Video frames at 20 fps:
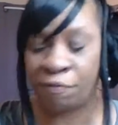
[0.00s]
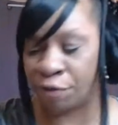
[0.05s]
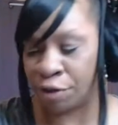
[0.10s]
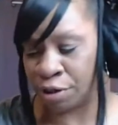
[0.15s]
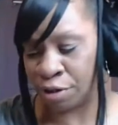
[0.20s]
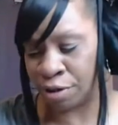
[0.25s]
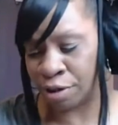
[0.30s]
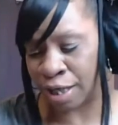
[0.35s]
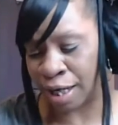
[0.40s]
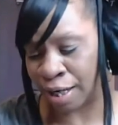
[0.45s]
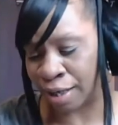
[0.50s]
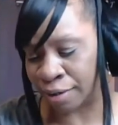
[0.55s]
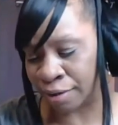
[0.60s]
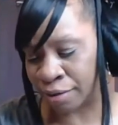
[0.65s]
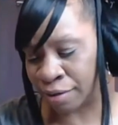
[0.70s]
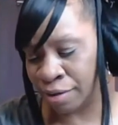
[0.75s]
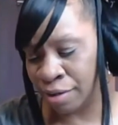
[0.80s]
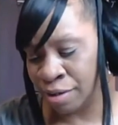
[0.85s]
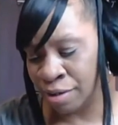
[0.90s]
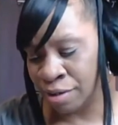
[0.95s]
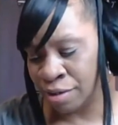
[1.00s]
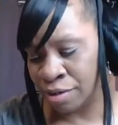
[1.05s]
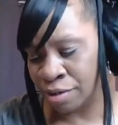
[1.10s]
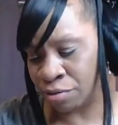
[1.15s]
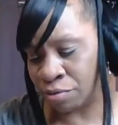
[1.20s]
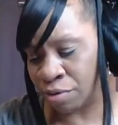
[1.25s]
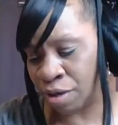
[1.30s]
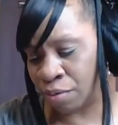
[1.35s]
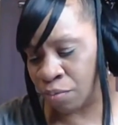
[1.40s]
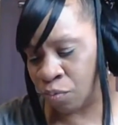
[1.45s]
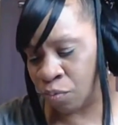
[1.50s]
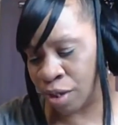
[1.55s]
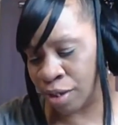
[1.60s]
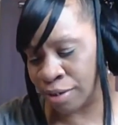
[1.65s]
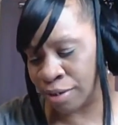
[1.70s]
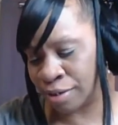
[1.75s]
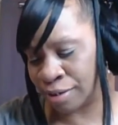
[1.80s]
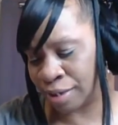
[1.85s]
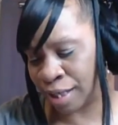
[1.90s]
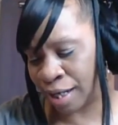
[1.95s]
for your dollar. So on one
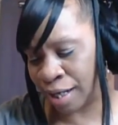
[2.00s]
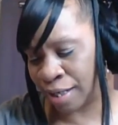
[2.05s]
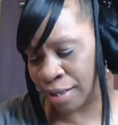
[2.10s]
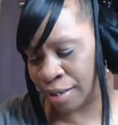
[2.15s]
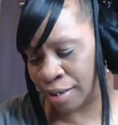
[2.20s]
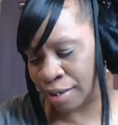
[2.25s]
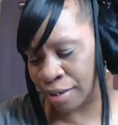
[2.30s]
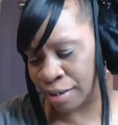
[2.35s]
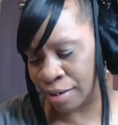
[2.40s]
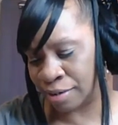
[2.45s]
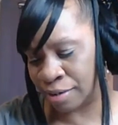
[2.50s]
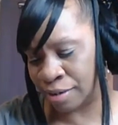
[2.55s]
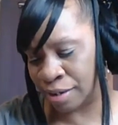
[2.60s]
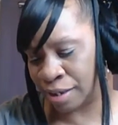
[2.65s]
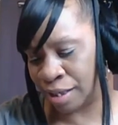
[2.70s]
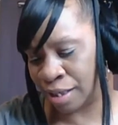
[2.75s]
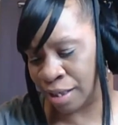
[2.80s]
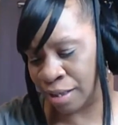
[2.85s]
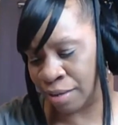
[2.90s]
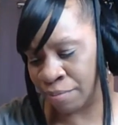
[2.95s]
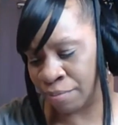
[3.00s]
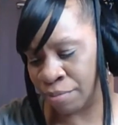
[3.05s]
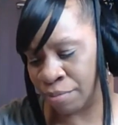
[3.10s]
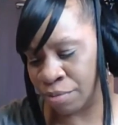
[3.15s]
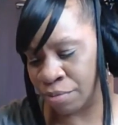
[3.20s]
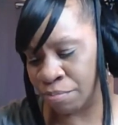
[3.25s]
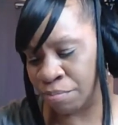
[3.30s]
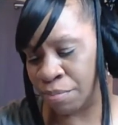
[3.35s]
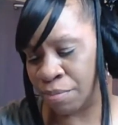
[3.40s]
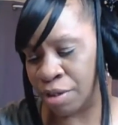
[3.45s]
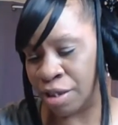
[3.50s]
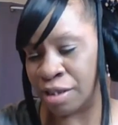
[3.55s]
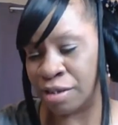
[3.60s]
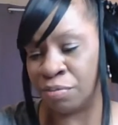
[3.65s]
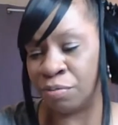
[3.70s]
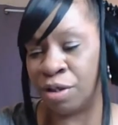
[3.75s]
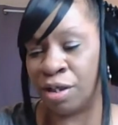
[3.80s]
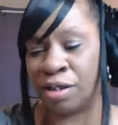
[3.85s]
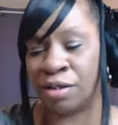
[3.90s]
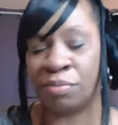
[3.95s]
side it is the this
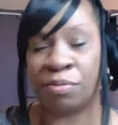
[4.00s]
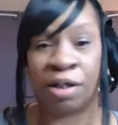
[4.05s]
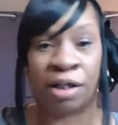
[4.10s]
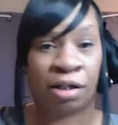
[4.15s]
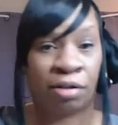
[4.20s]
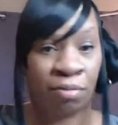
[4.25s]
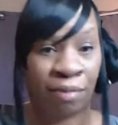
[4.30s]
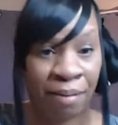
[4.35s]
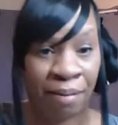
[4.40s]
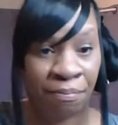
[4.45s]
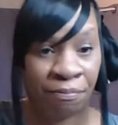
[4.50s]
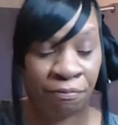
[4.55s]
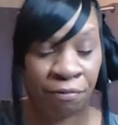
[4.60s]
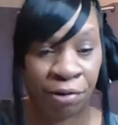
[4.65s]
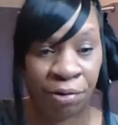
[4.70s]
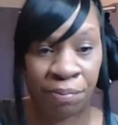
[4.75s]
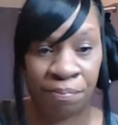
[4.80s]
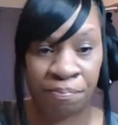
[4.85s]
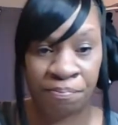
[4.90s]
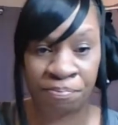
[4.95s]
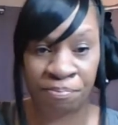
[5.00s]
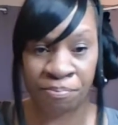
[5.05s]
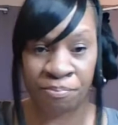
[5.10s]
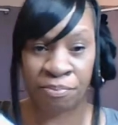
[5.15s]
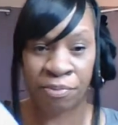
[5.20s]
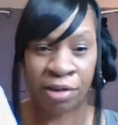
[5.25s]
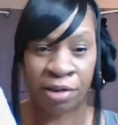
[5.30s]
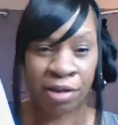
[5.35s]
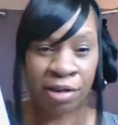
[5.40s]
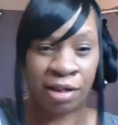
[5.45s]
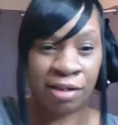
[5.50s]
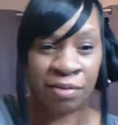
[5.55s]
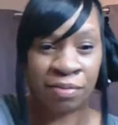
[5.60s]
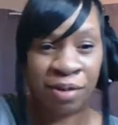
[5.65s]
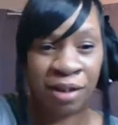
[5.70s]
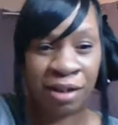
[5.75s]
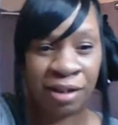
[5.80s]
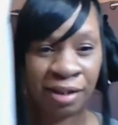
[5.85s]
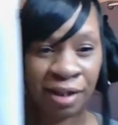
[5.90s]
one is with grapefruit this one